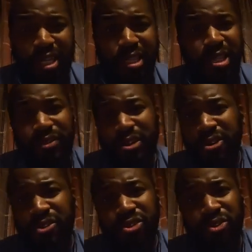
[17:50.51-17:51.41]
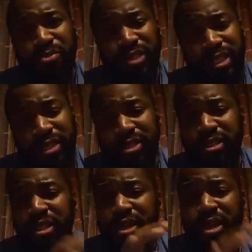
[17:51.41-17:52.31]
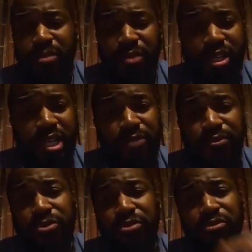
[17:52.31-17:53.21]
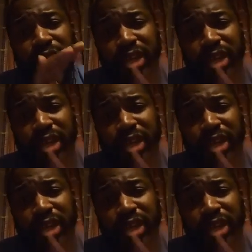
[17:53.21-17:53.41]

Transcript: I love y'all. So please be careful.